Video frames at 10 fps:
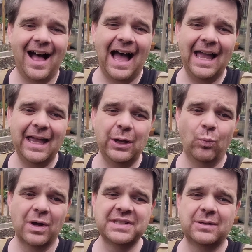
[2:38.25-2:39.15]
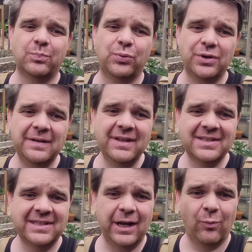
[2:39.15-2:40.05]
I wasn't
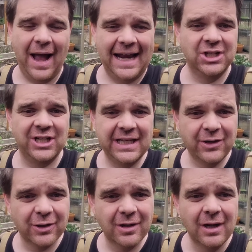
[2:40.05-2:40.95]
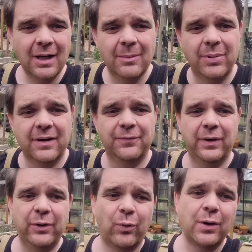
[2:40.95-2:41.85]
previously a radish eater, but a
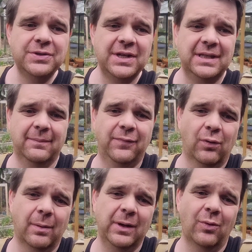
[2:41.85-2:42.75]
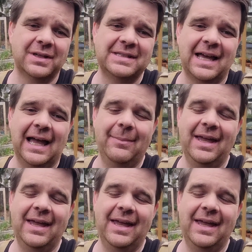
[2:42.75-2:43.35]
friend roasted them for me one time